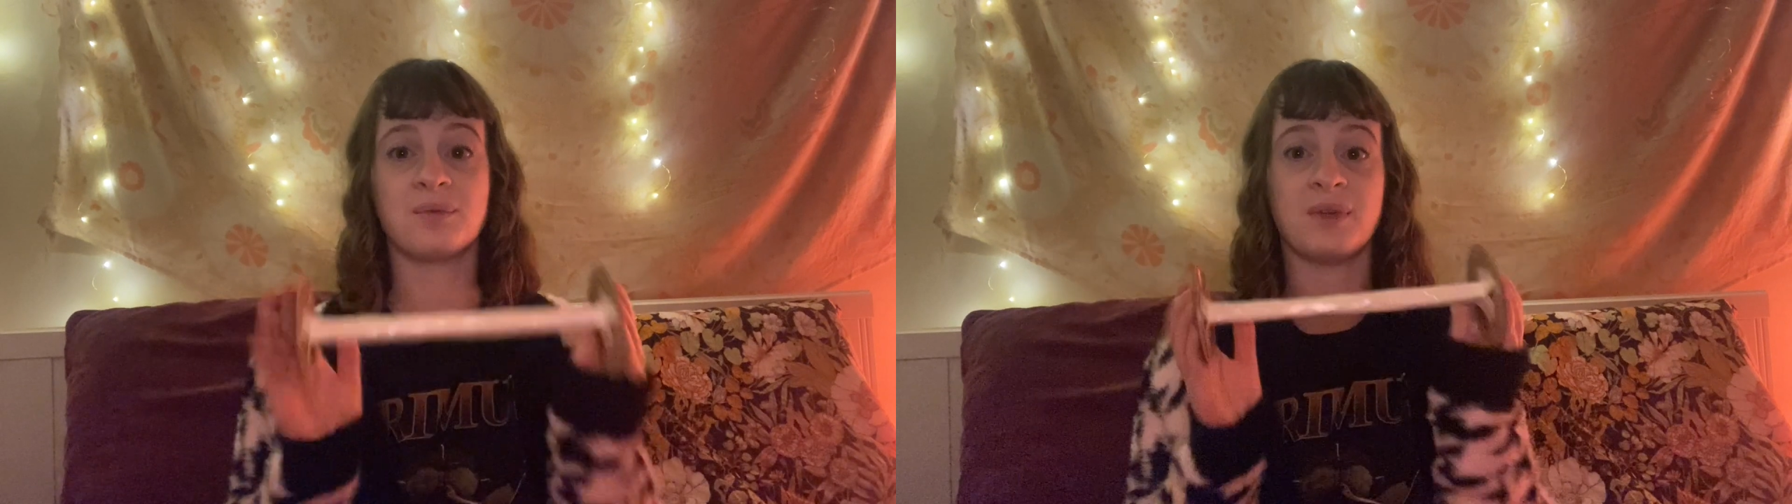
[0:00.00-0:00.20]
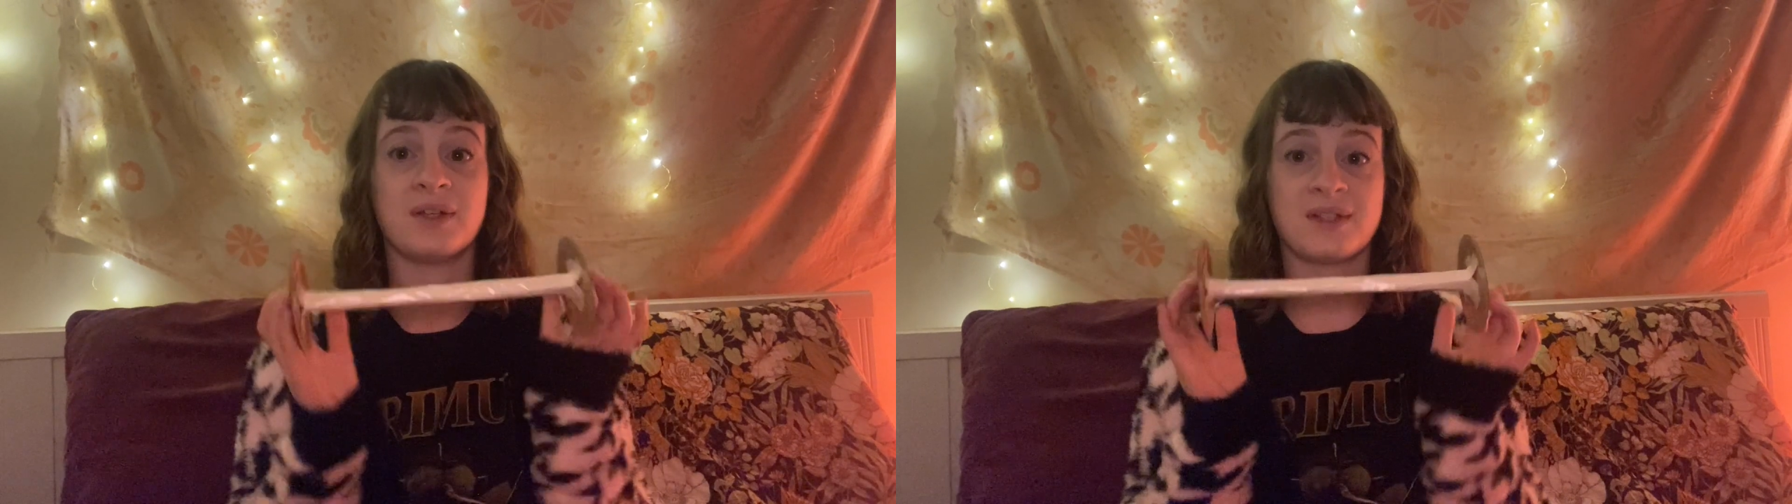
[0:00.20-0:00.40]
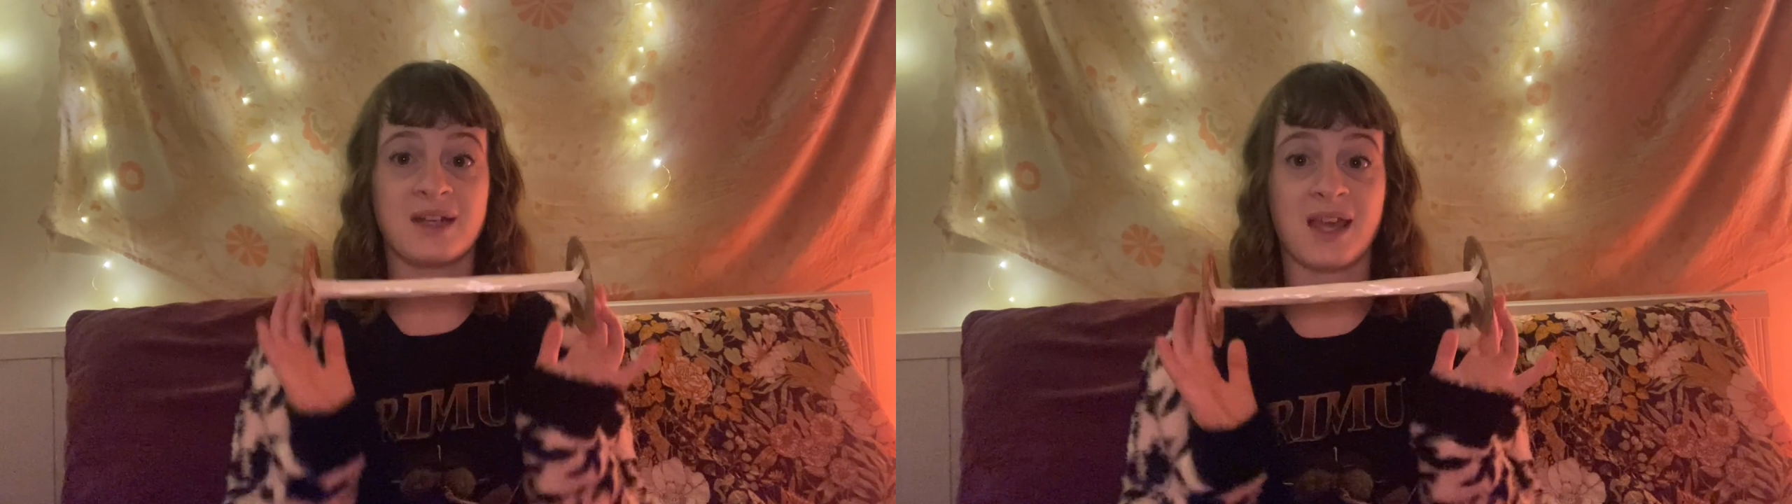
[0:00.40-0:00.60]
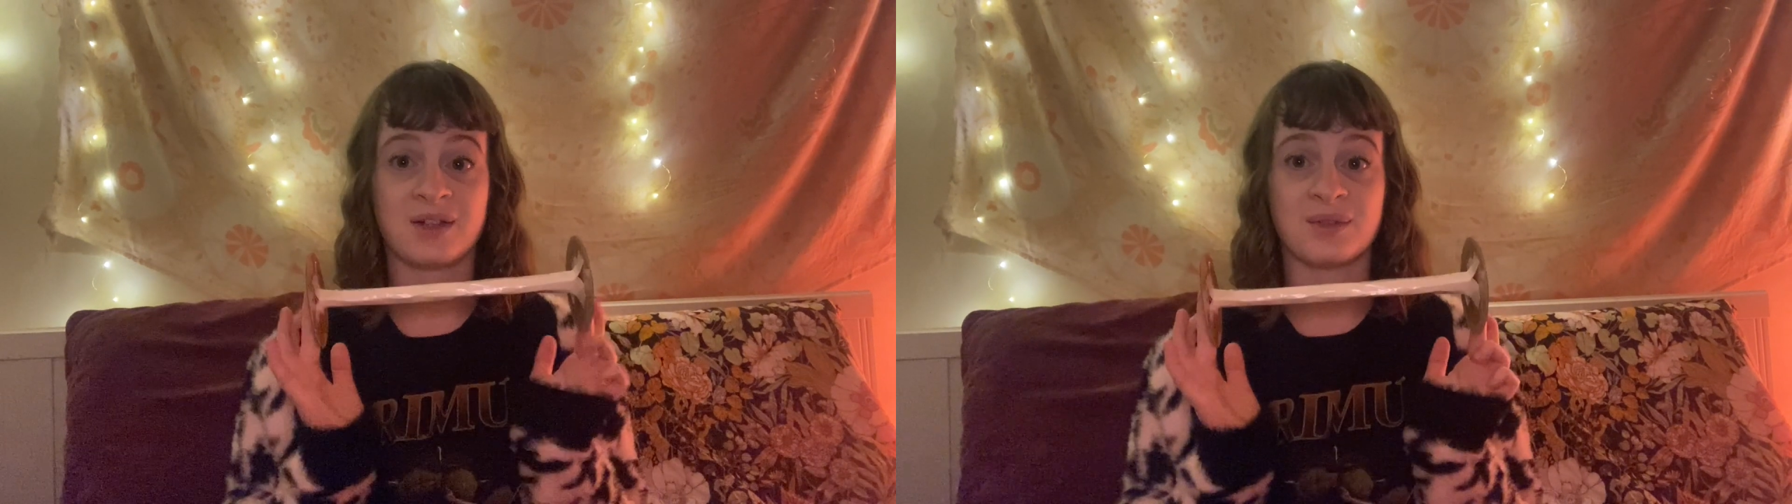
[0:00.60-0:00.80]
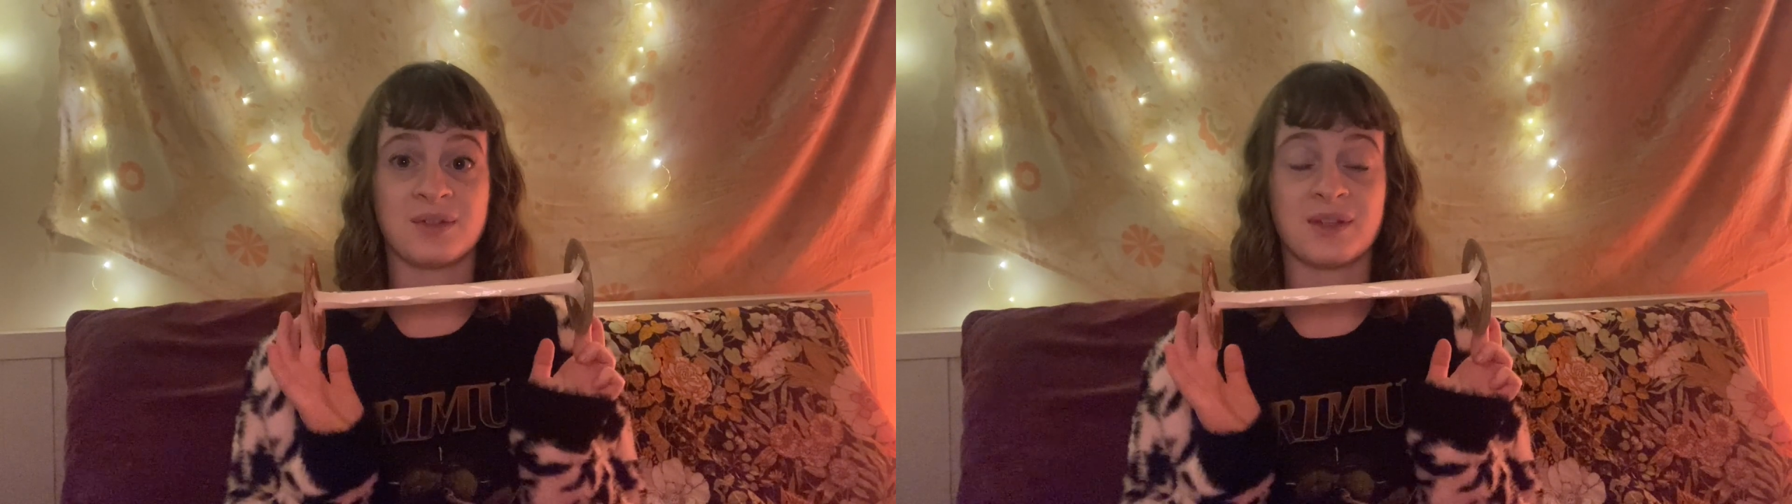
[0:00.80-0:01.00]
wheels and
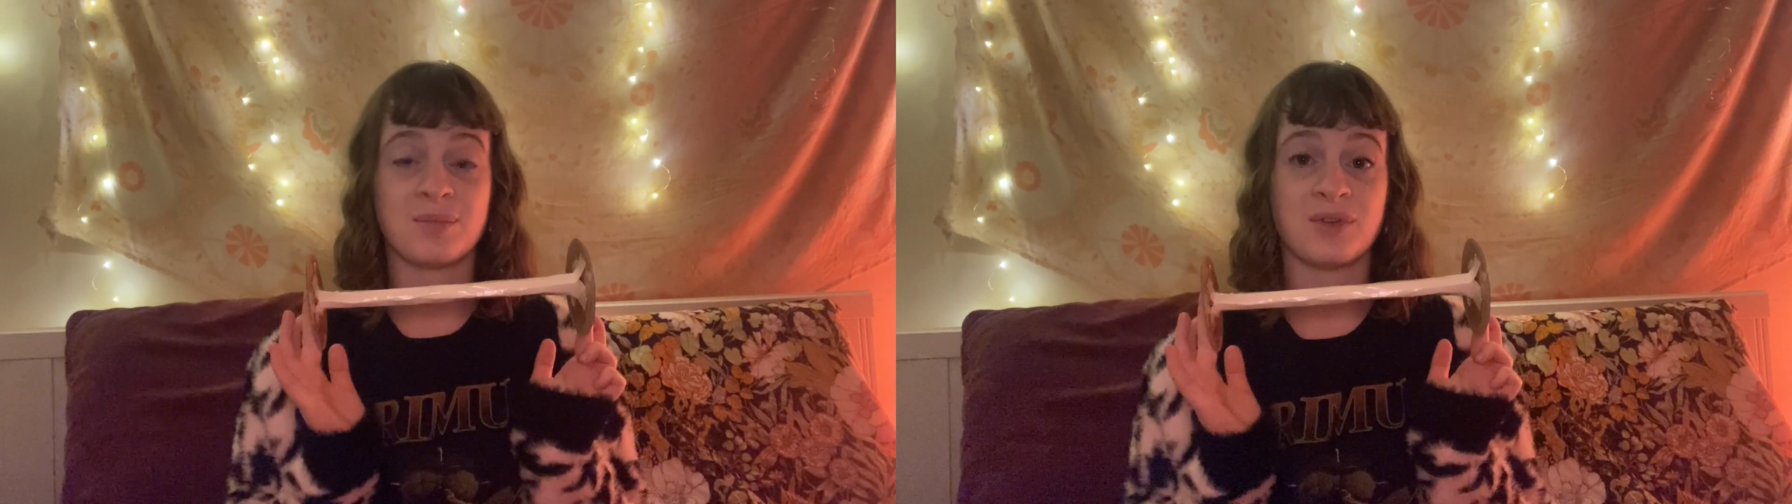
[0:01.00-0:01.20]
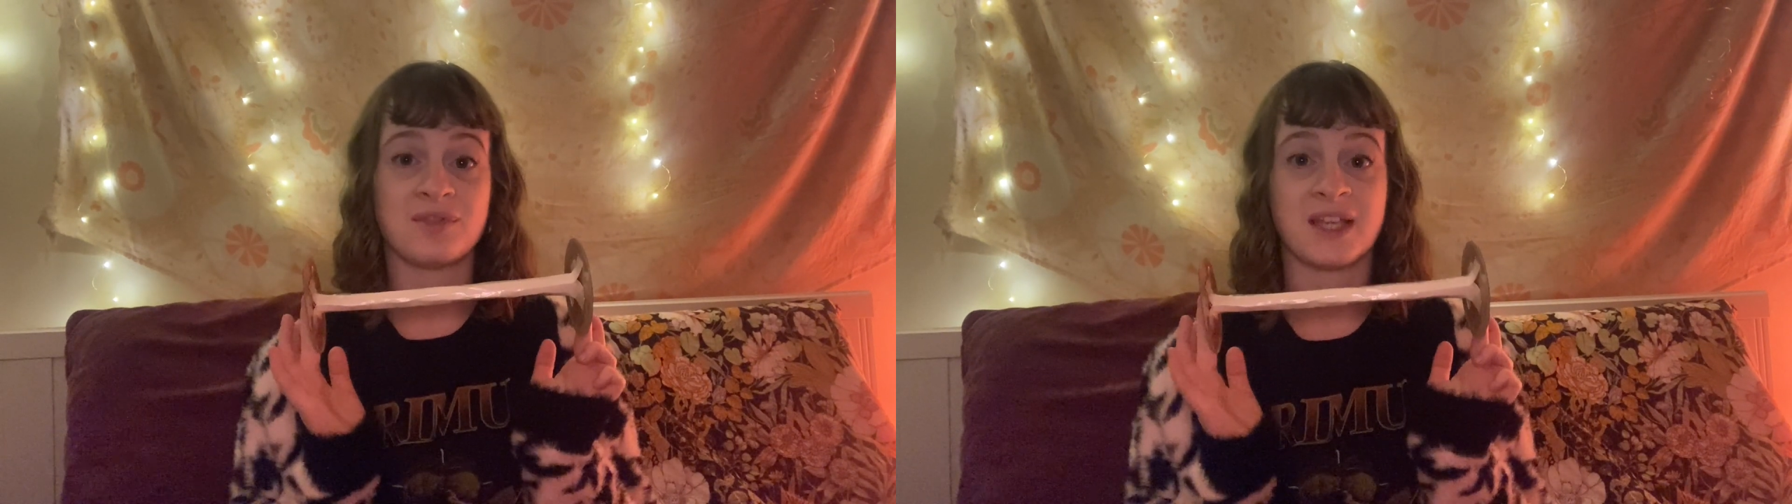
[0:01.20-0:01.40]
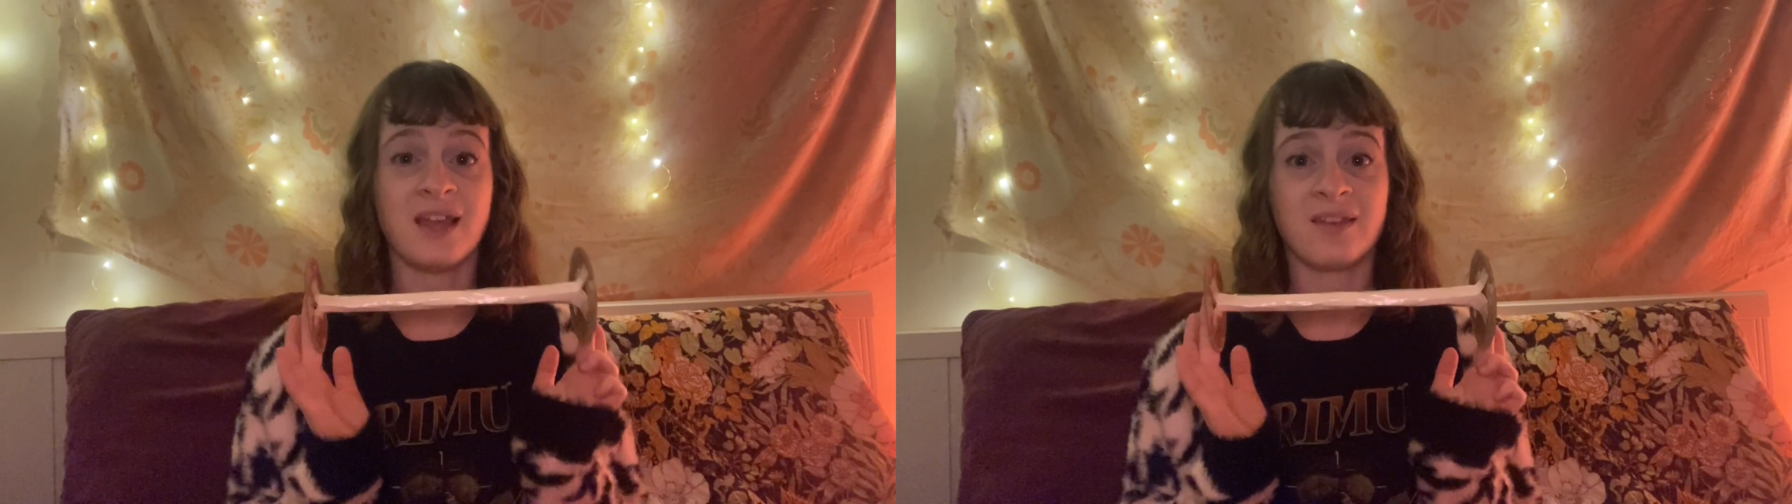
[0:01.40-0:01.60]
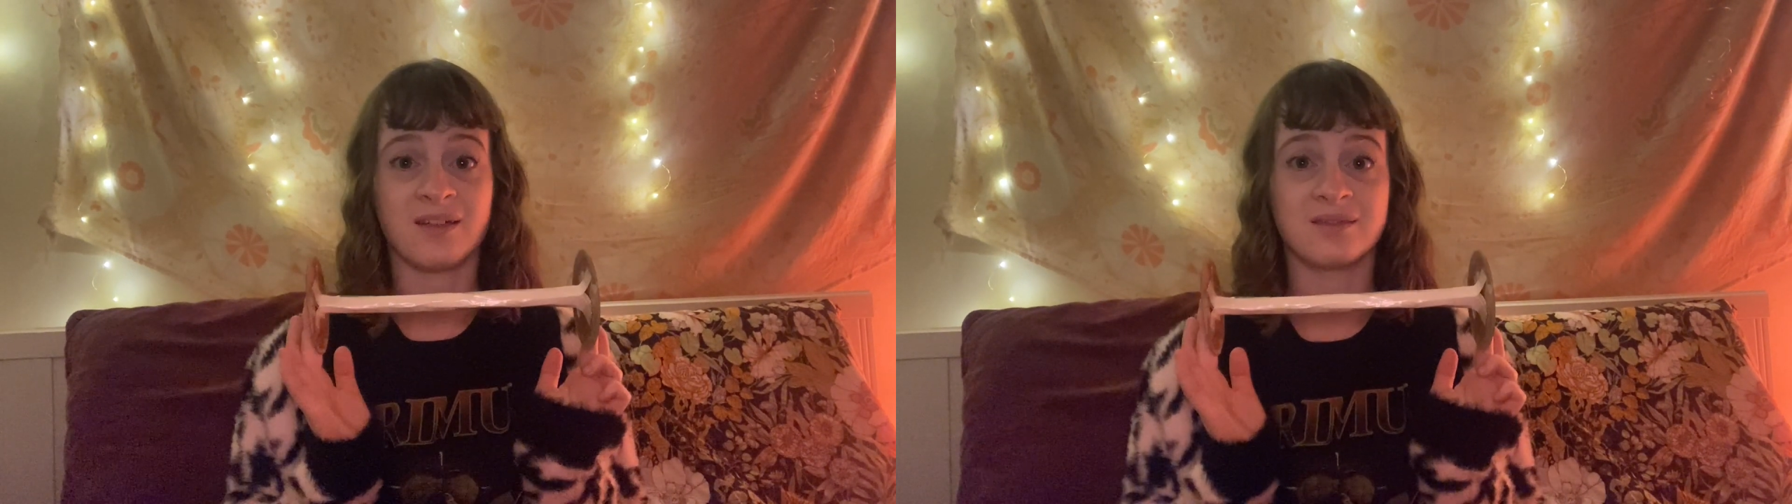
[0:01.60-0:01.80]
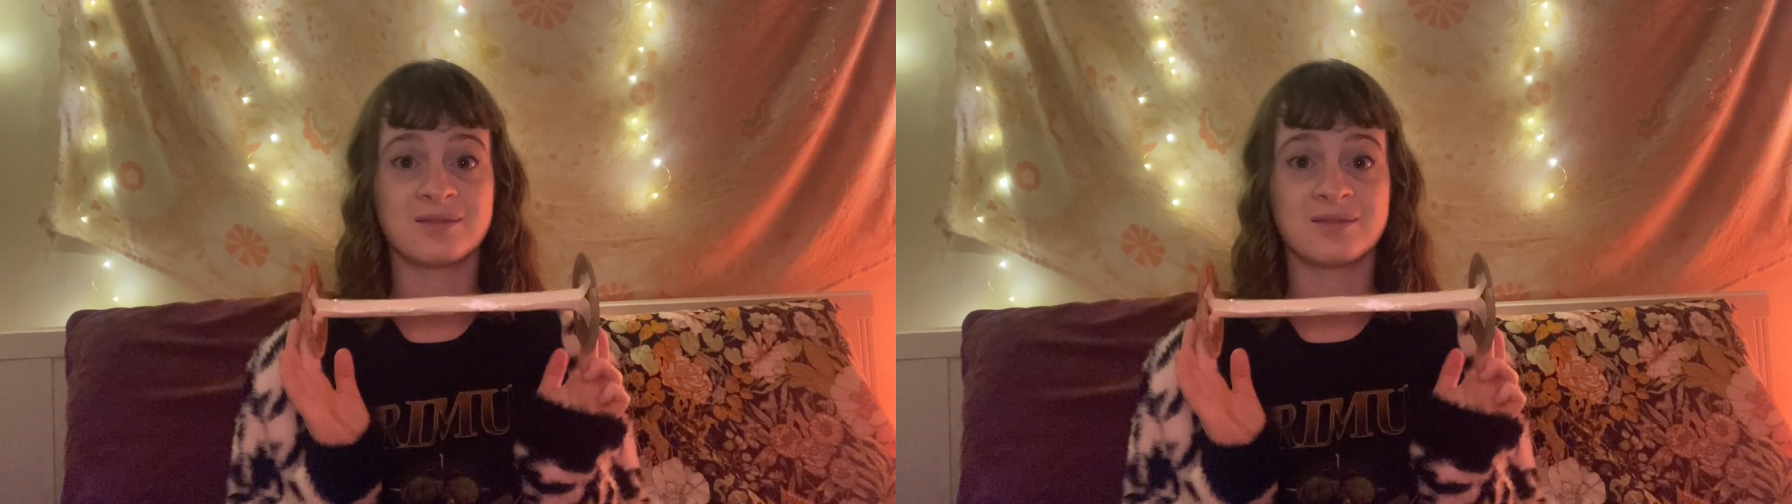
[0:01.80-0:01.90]
axles that move together?